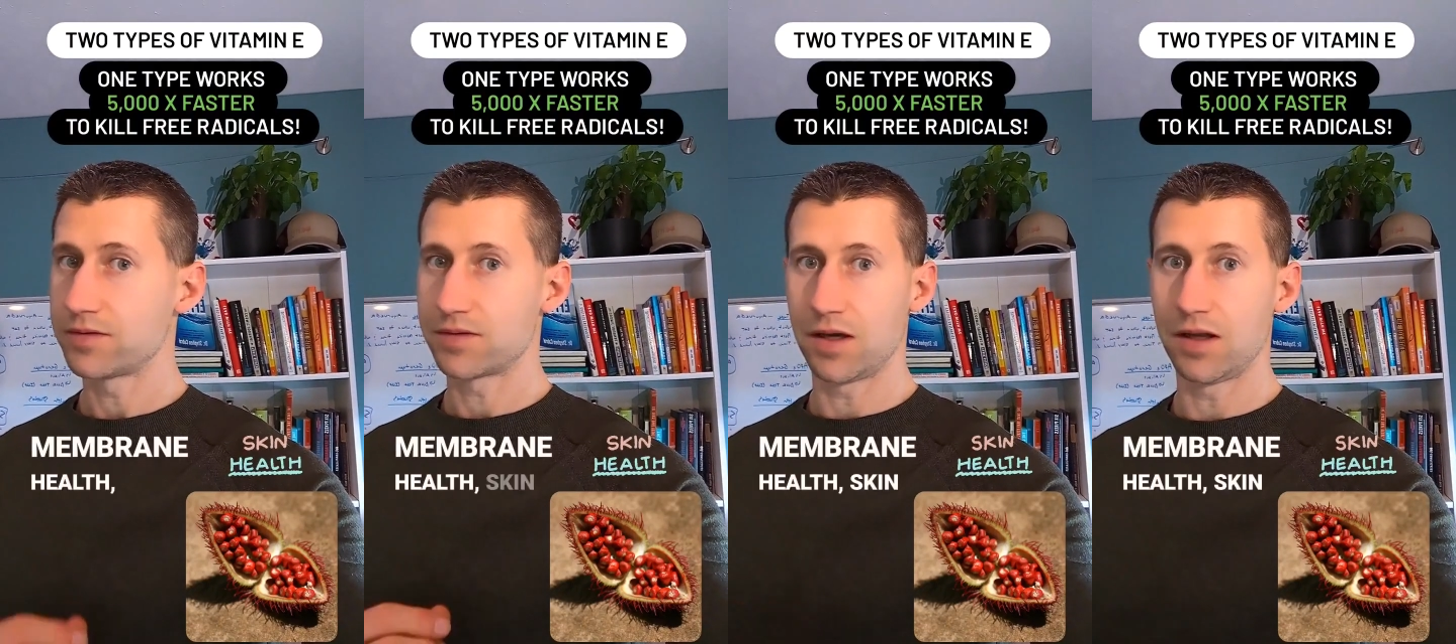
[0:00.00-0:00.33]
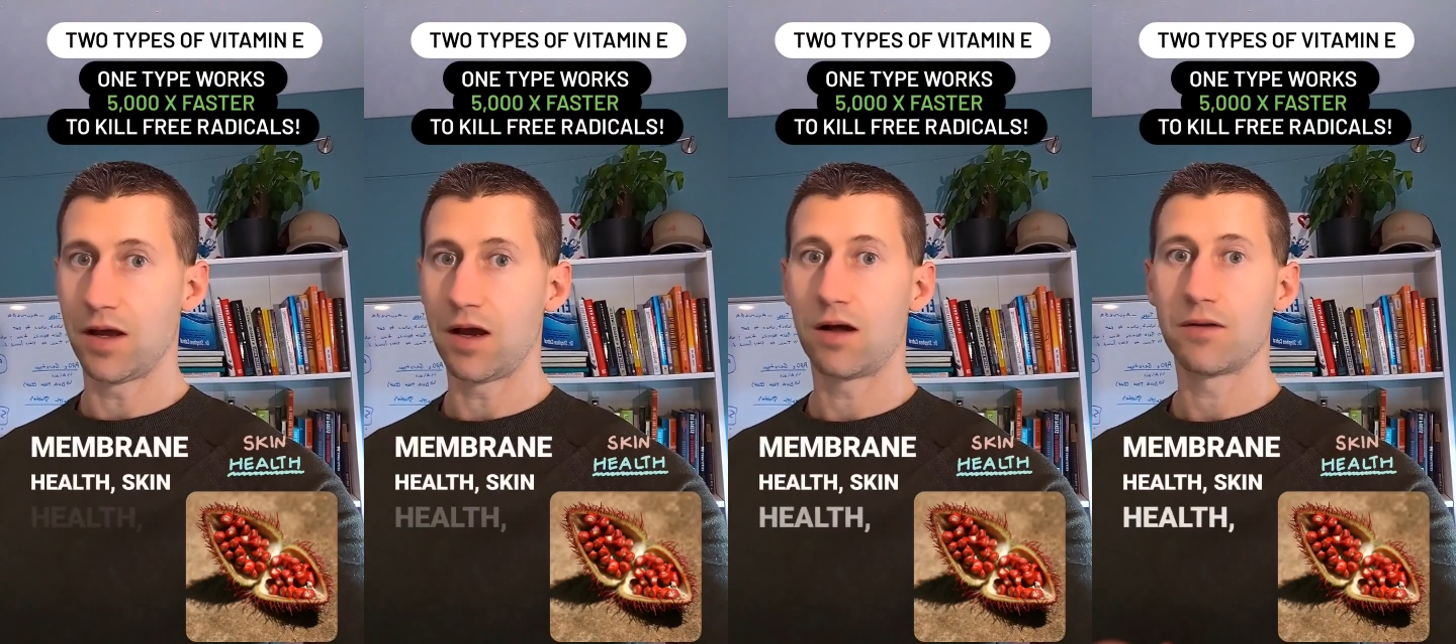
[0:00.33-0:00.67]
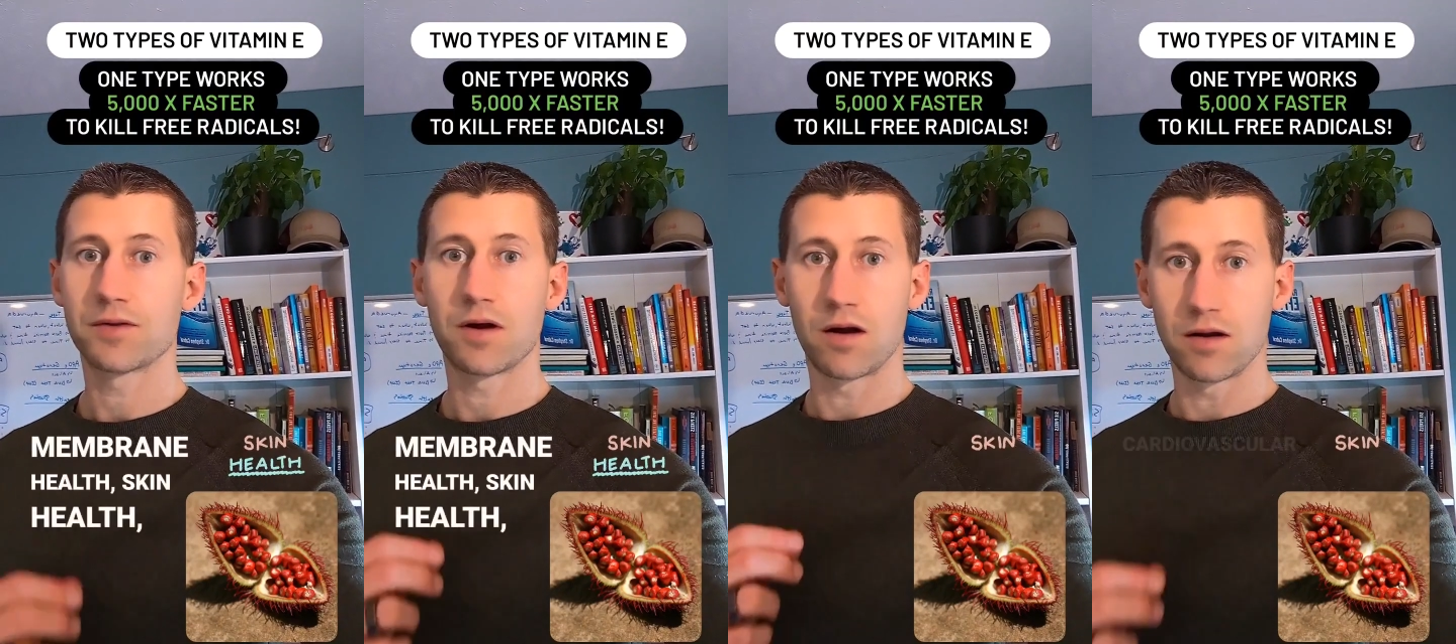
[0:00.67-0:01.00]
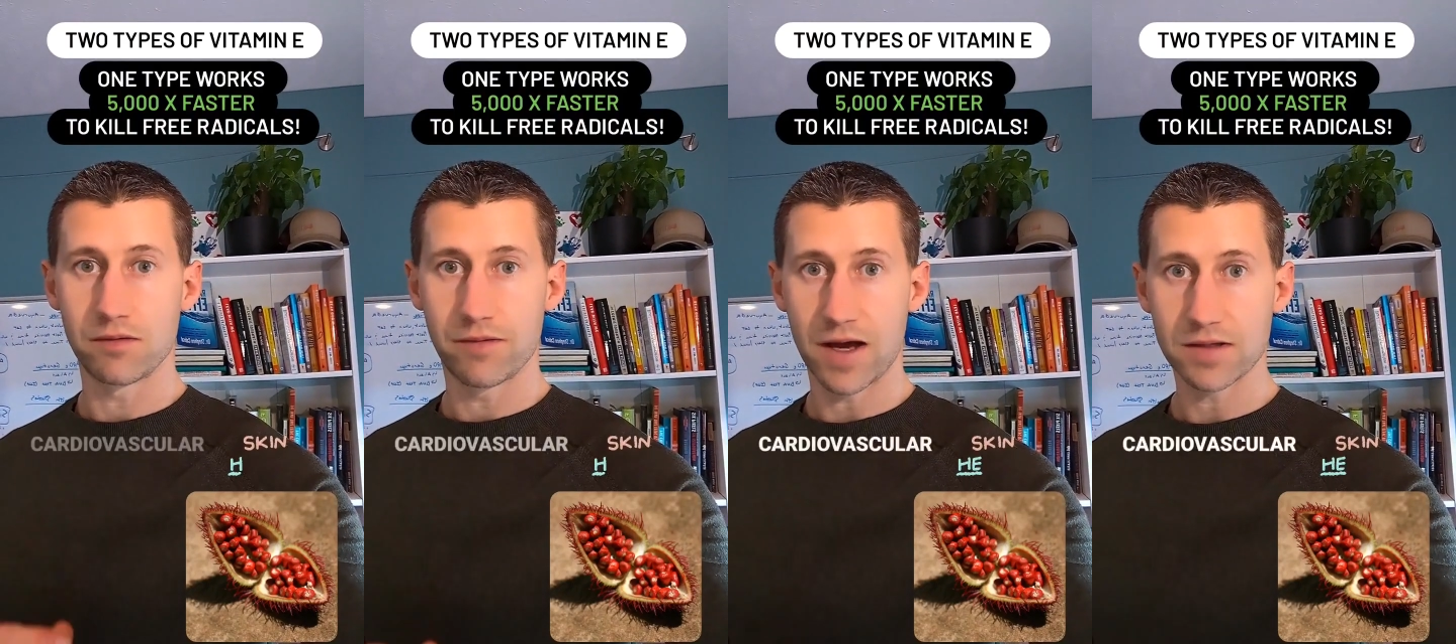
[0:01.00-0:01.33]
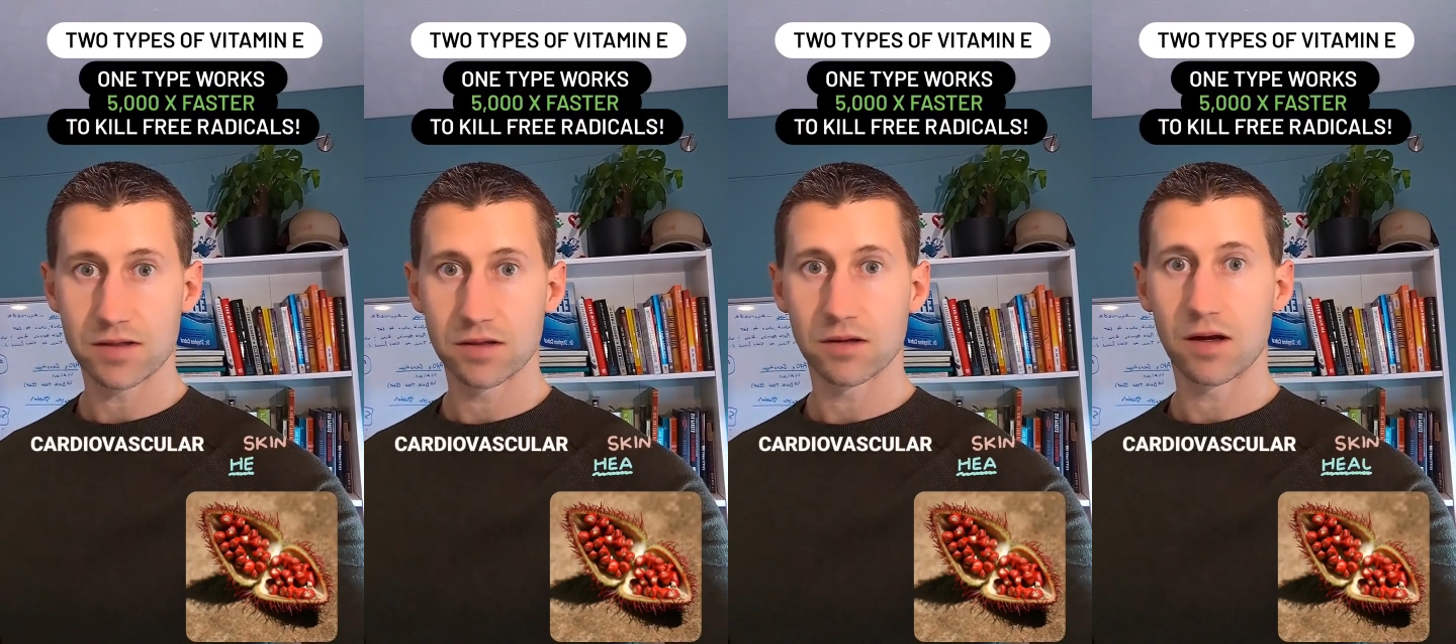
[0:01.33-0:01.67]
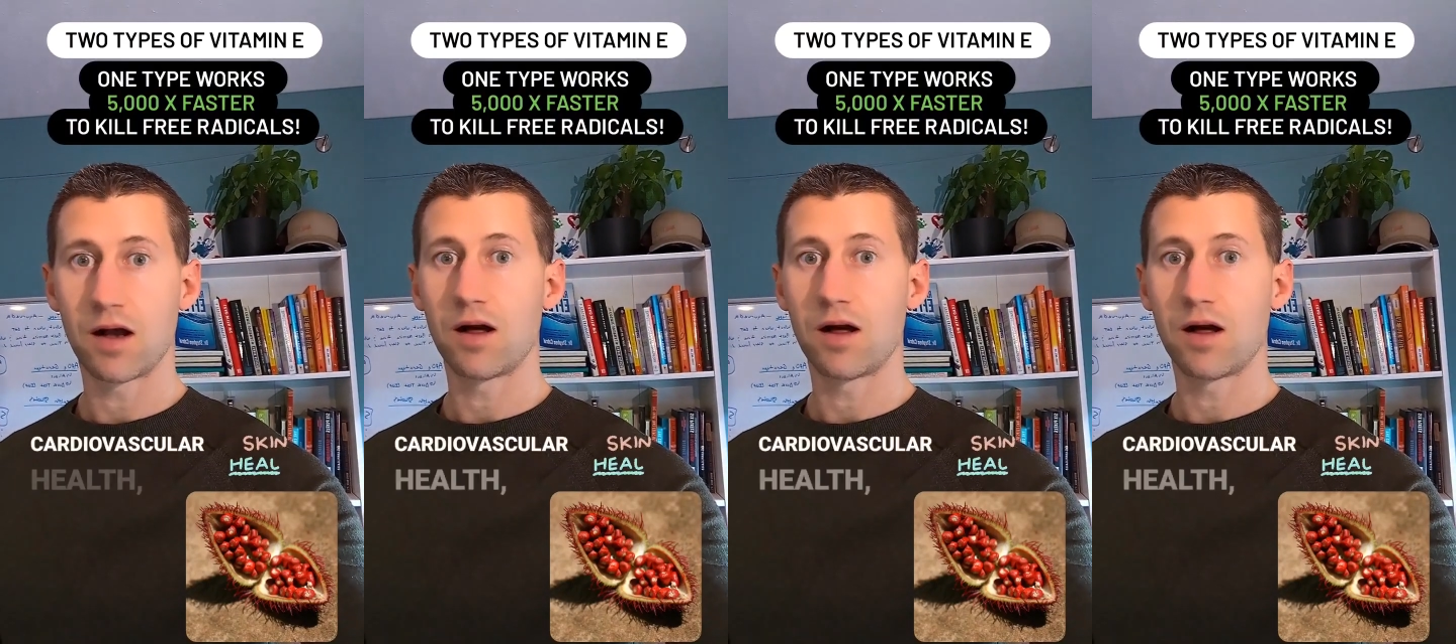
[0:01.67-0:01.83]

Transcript: skin health, cardiovascular